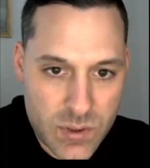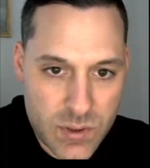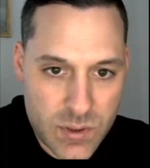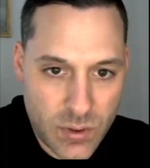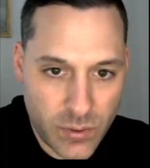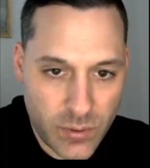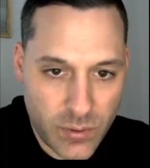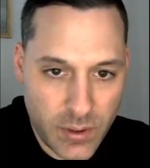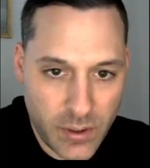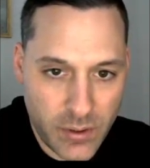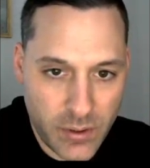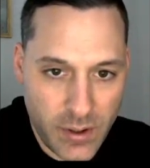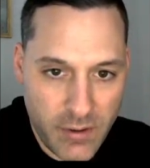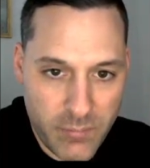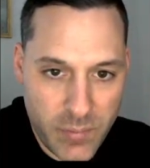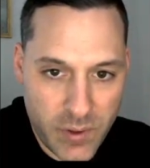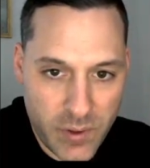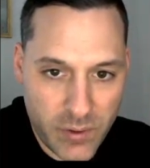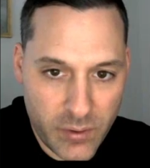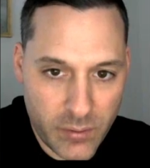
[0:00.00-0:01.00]
So here I
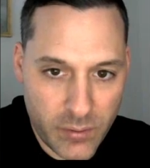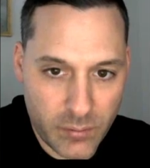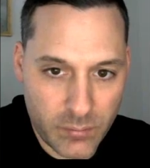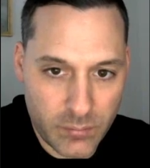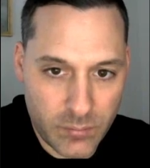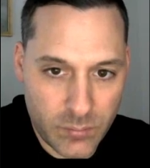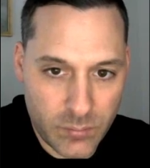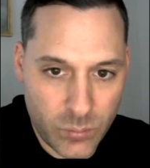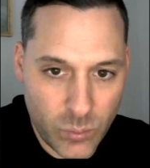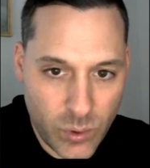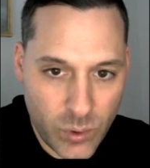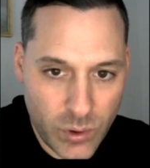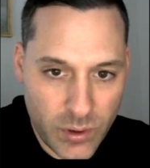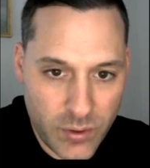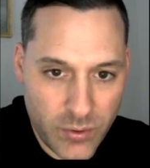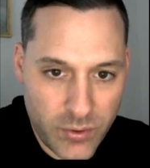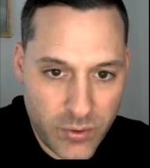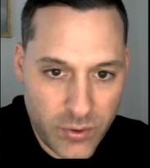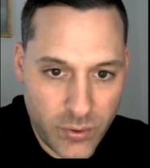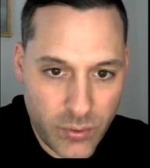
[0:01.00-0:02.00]
built
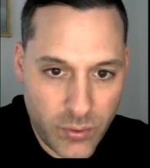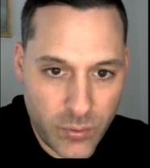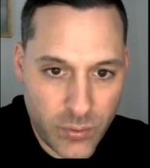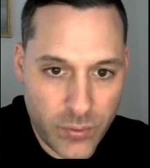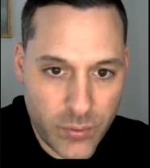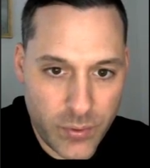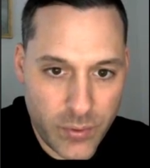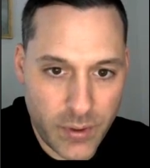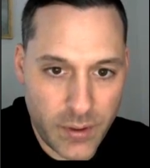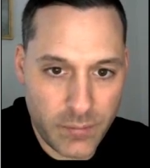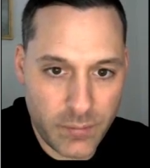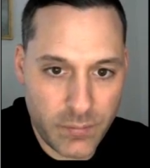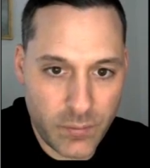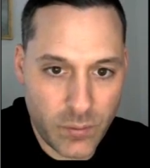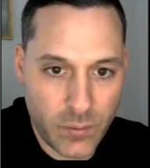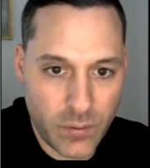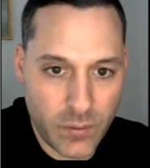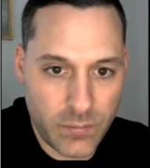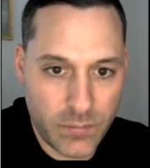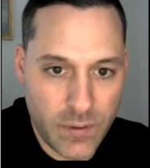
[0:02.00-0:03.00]
1, 2, 3,
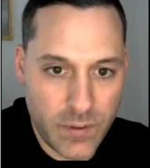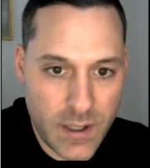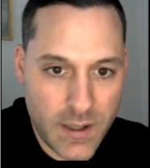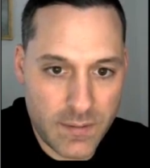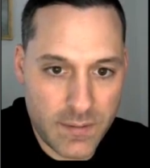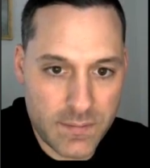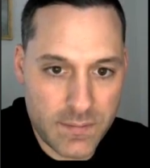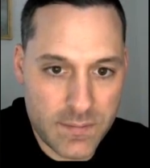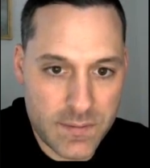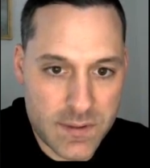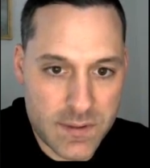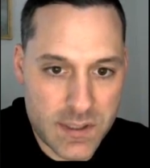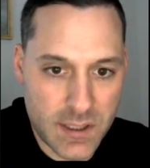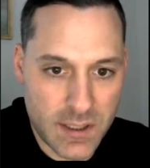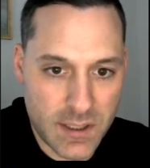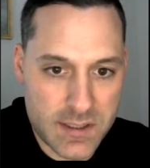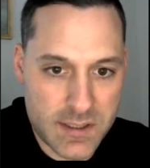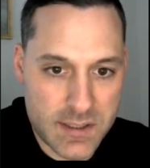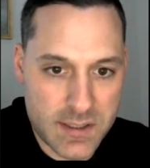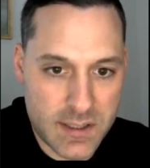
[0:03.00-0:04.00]
4, 5,
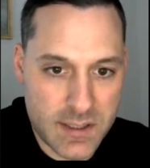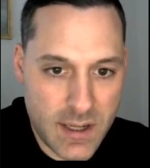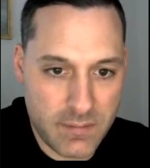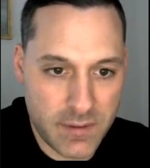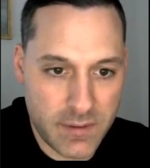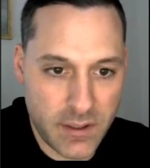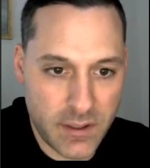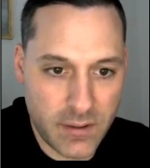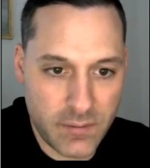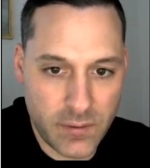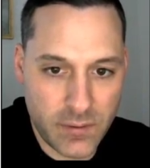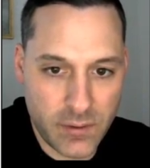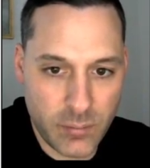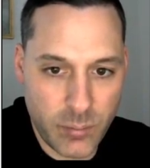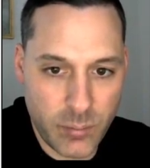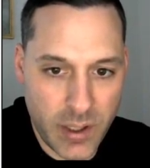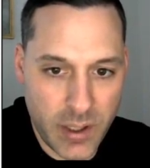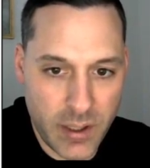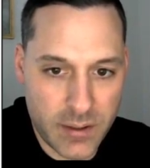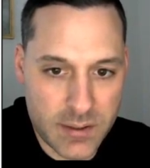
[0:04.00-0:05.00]
6, 7
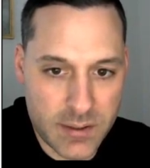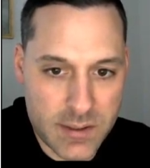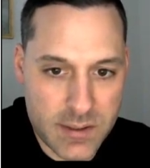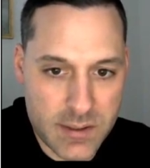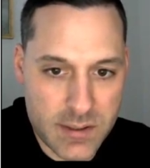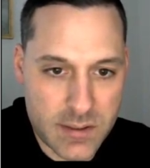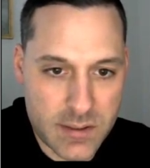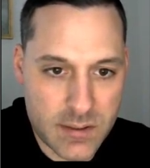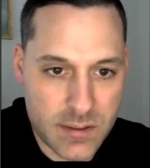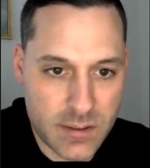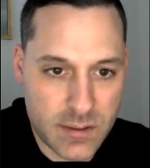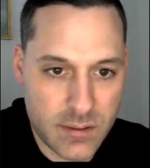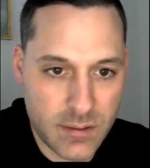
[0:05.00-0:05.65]
different bins.